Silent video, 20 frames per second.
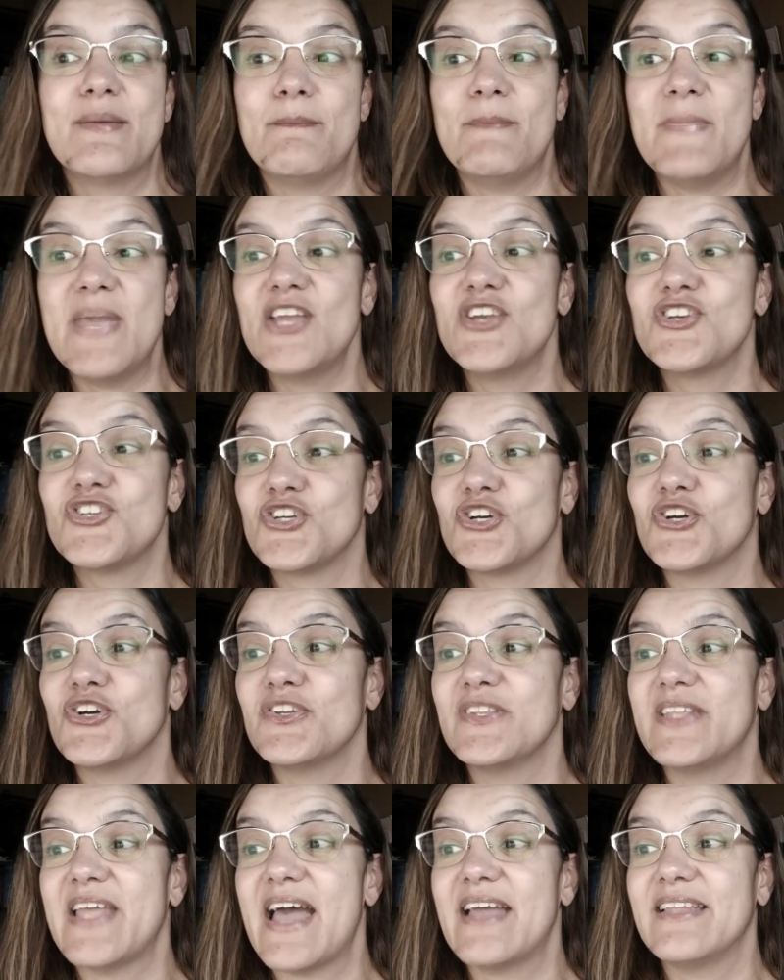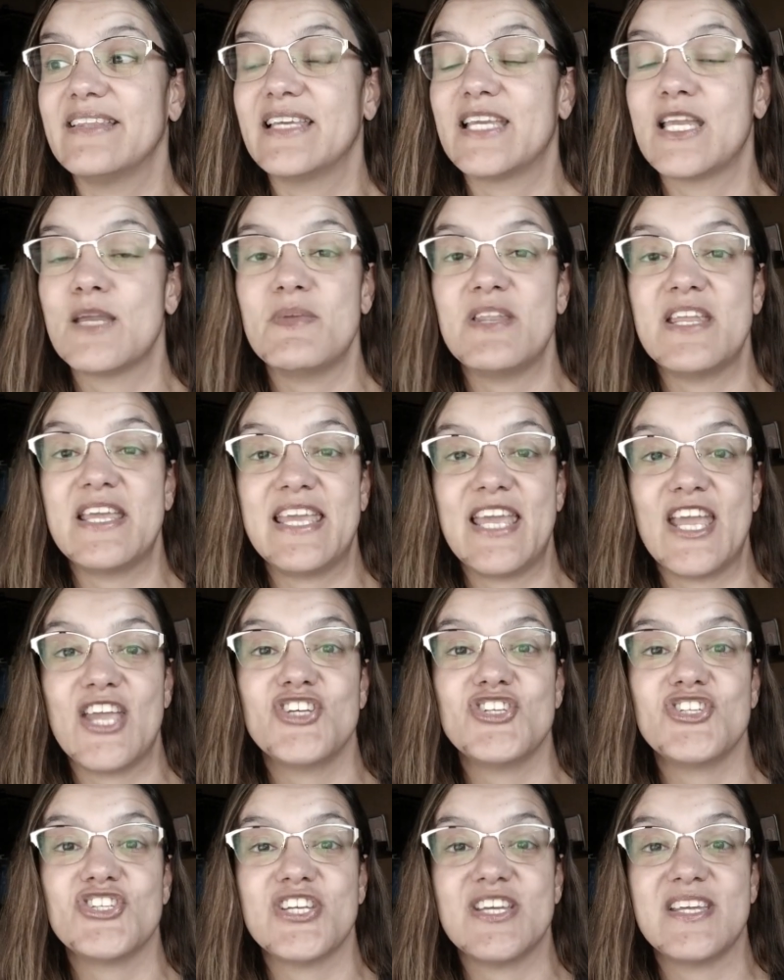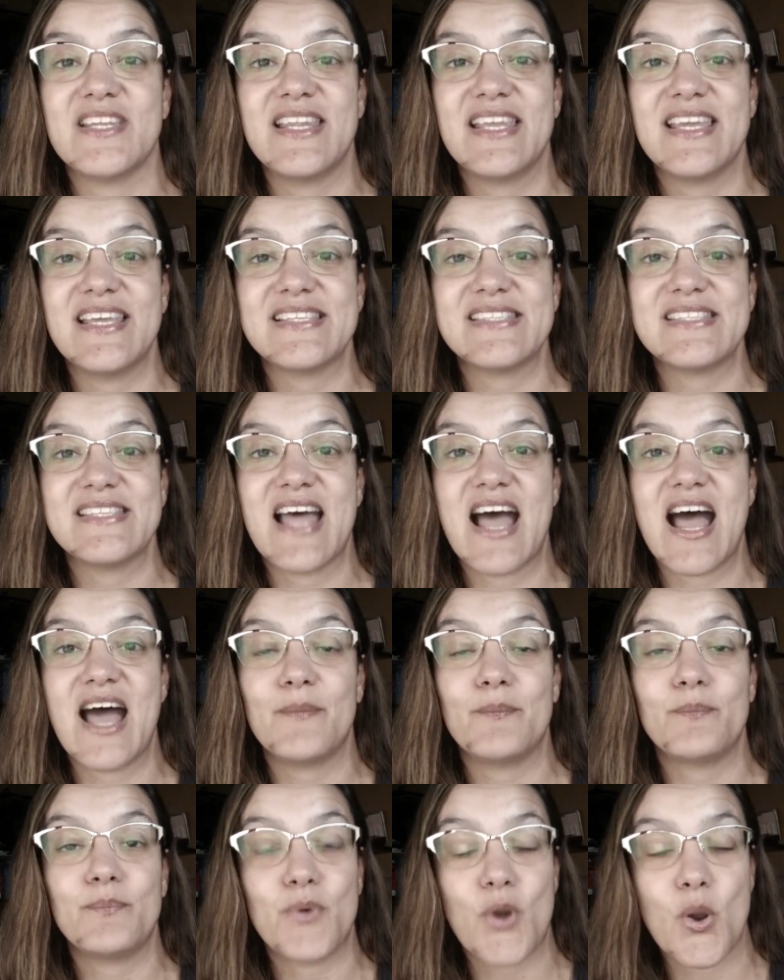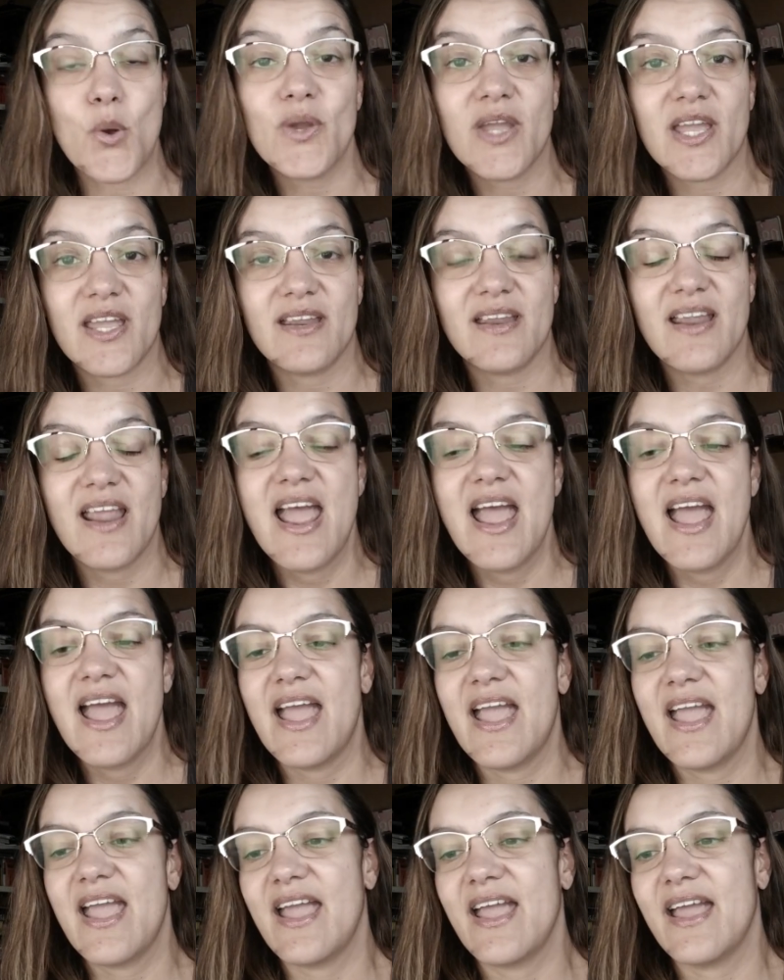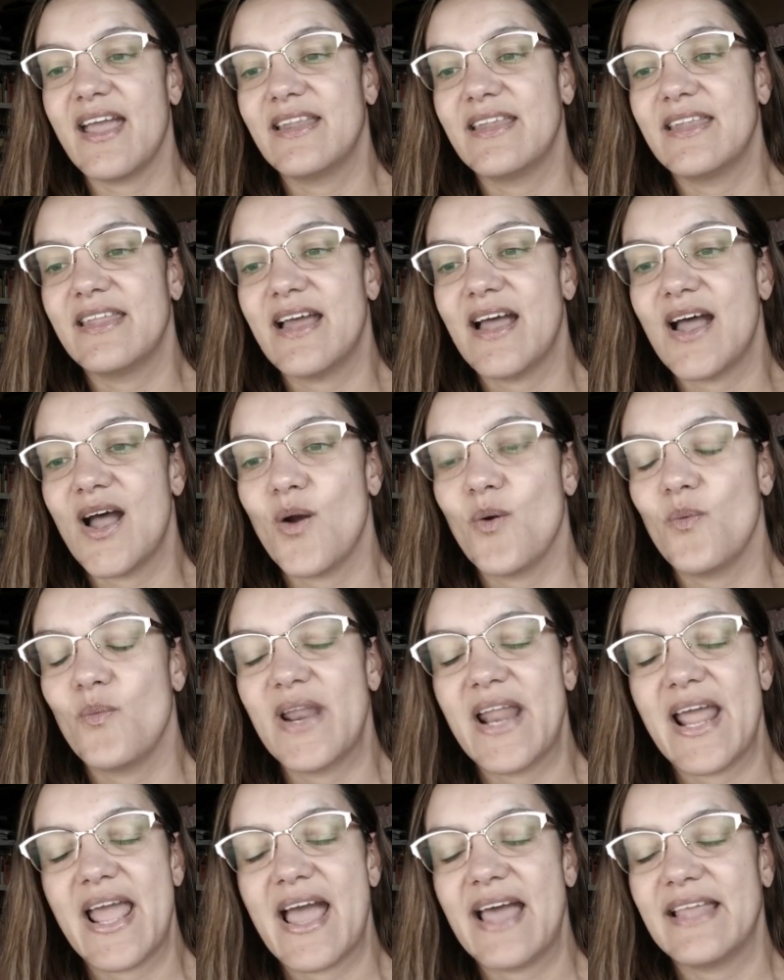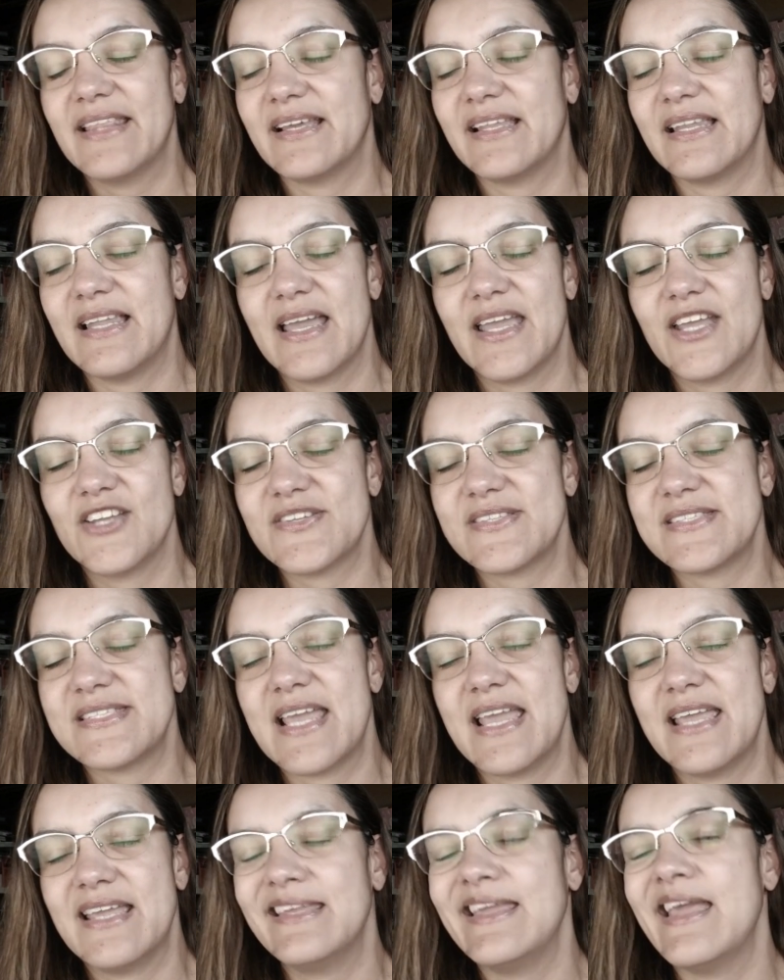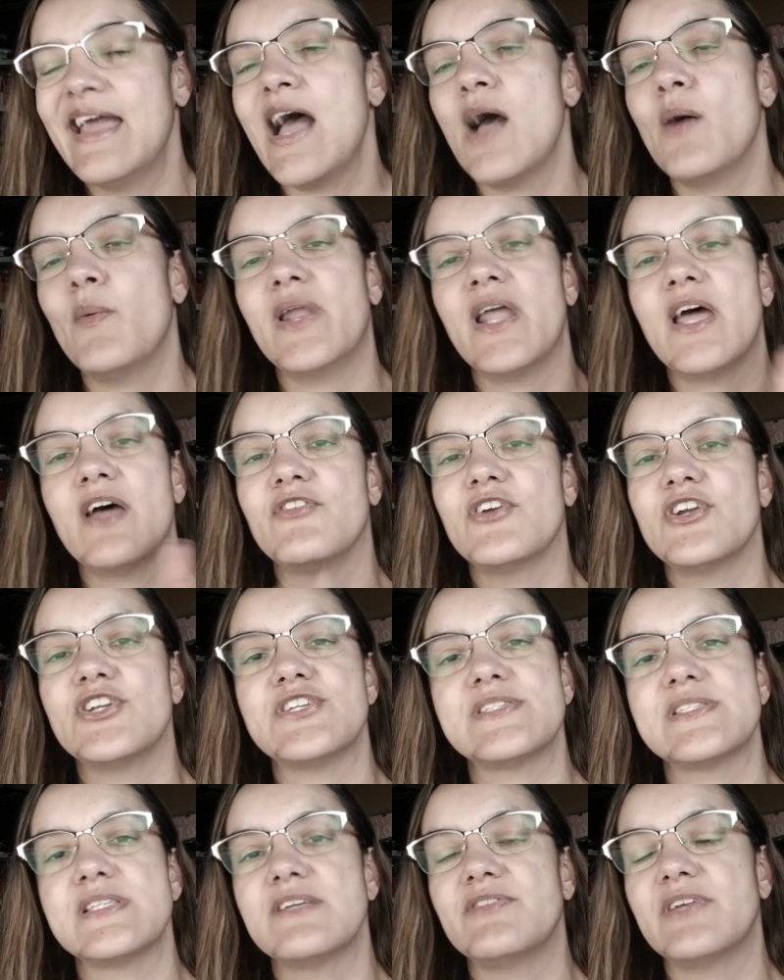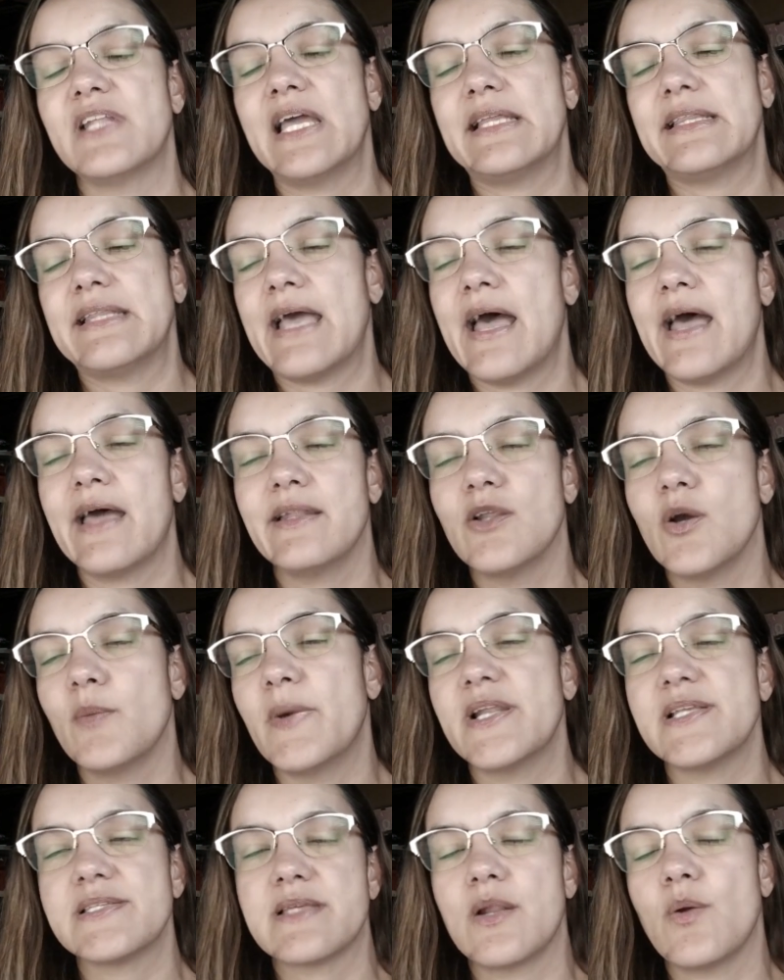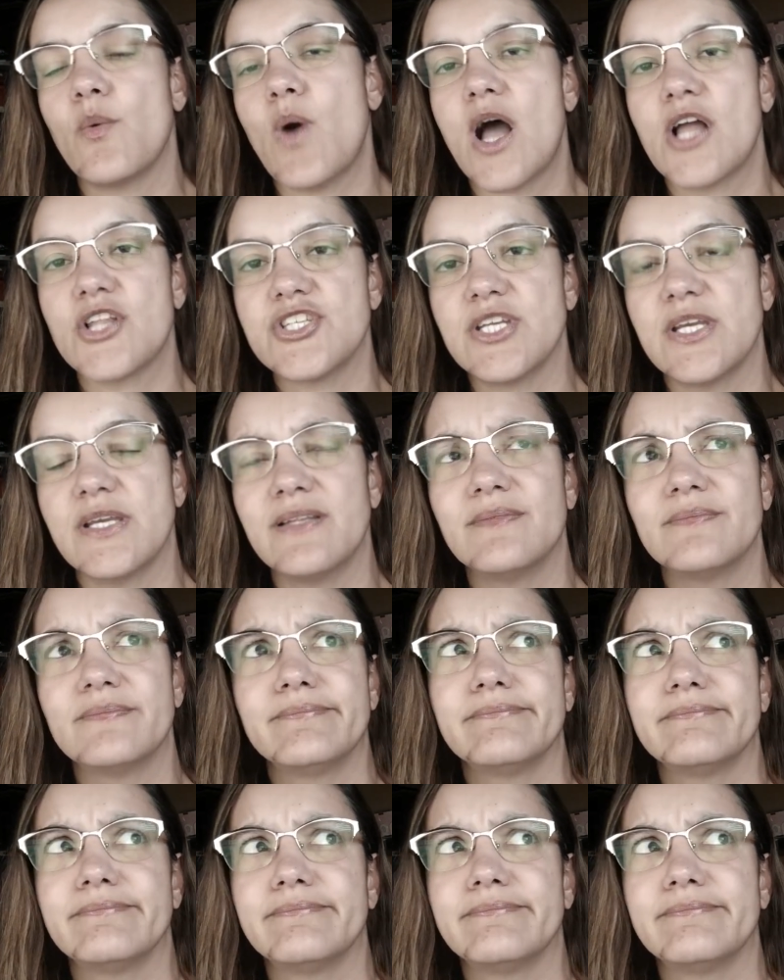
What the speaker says: make sure that the communication is not broken. And when I had the client just saying, yeah, whatever, just leave it like that, nobody's gonna watch it.